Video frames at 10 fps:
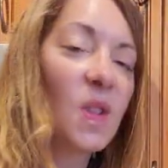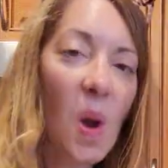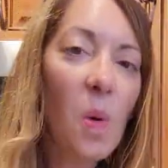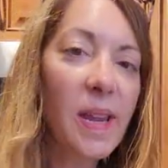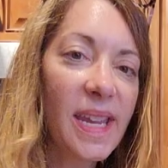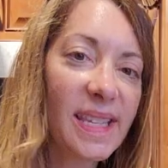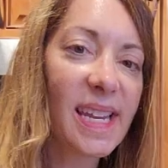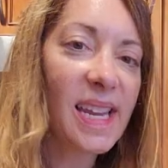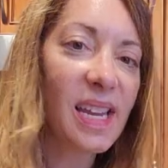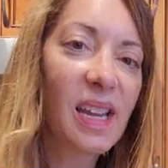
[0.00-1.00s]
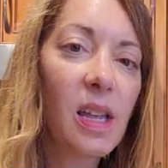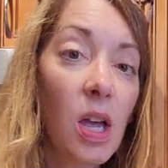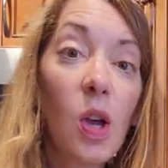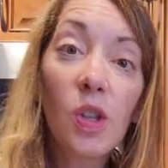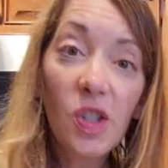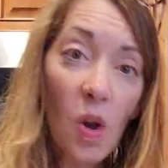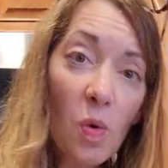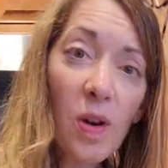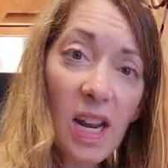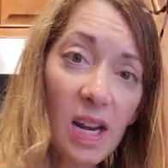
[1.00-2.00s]
so easy. So
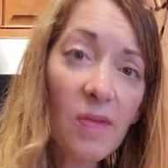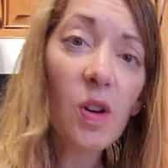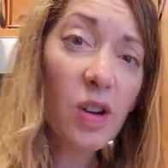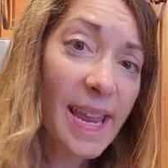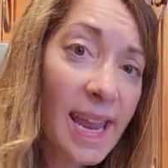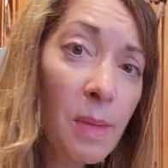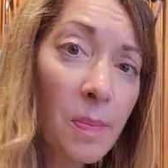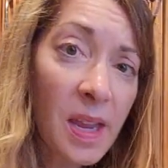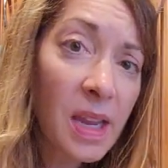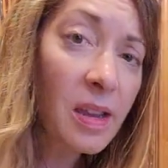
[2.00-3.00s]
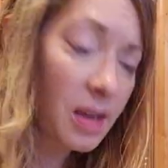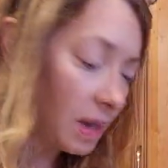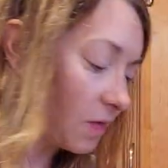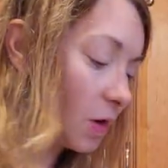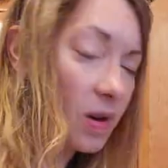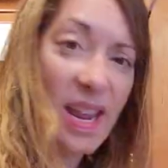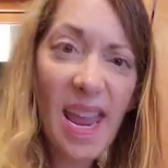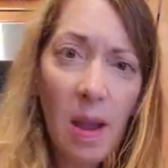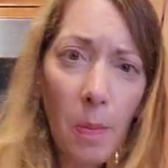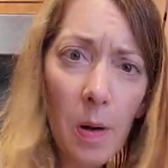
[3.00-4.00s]
great if you're camping, if you're a
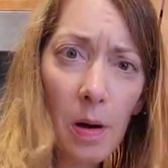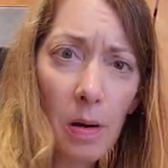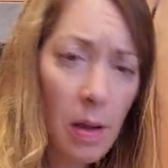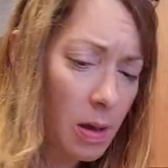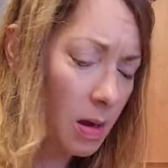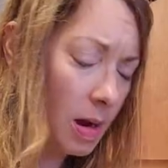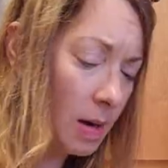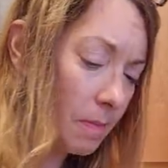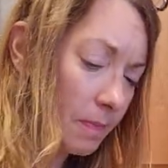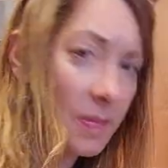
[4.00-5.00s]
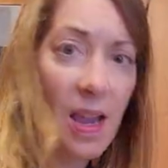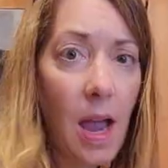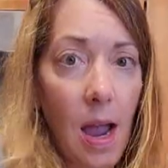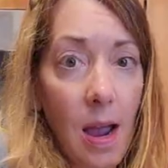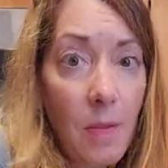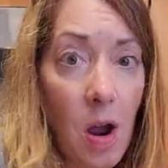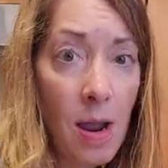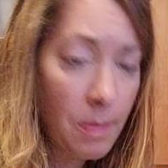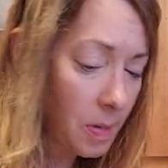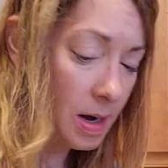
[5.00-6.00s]
camper. I'm
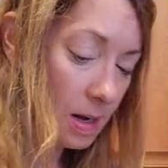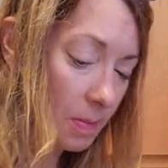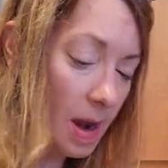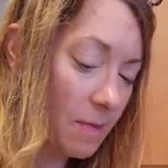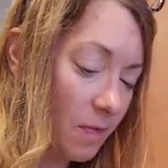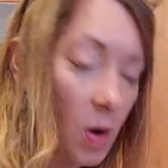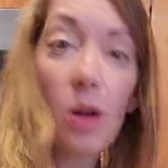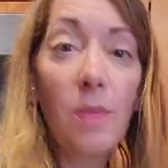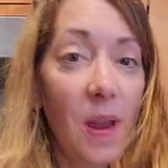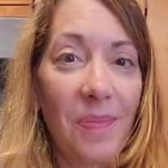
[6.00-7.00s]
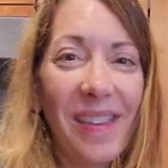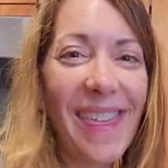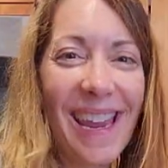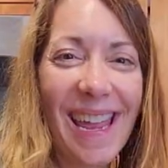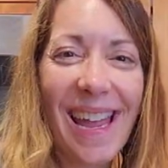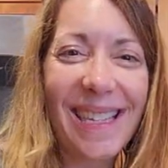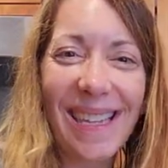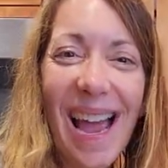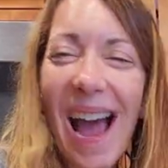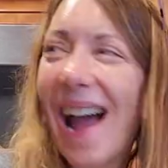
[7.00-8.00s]
not, but I've heard people think it's
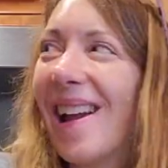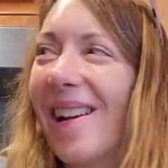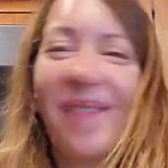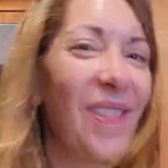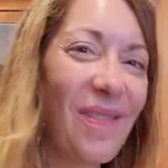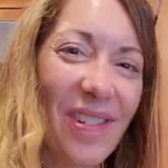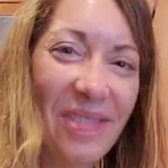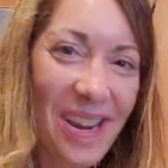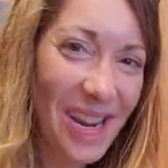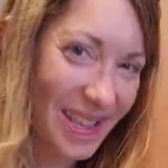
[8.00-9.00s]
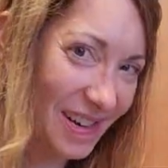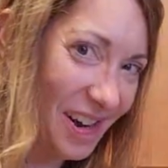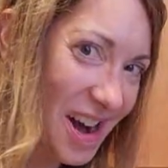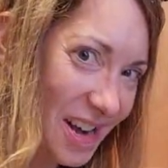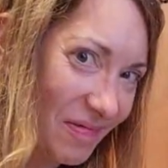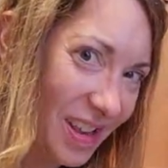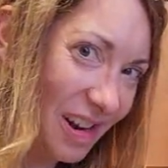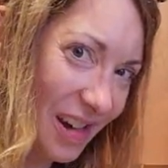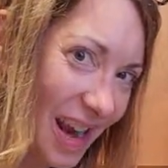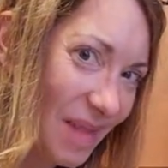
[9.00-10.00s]
I heard people think it's great when
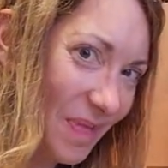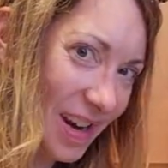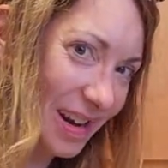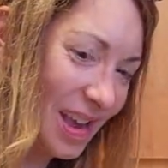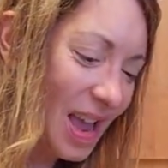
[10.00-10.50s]
they're camping